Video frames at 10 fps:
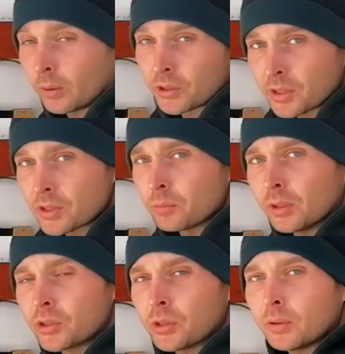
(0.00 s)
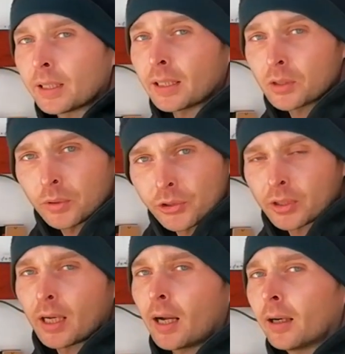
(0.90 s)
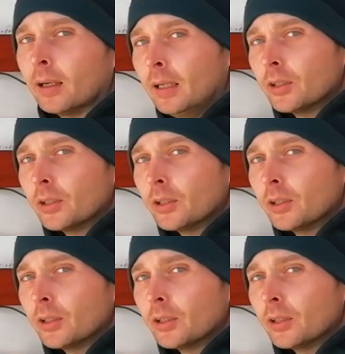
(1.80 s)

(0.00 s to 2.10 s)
volt system will suit at. That's what your car